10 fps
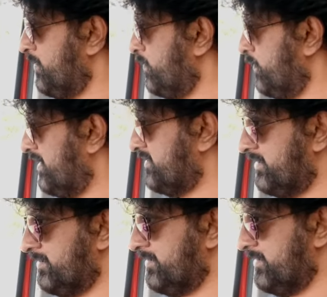Now,
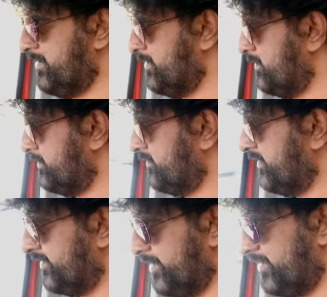other
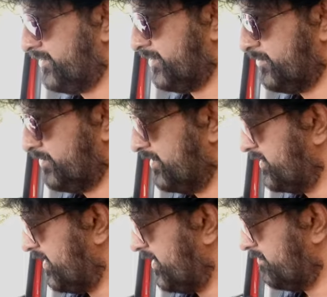thing related to the
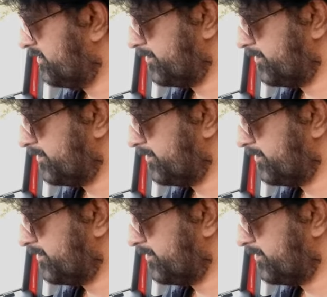drive,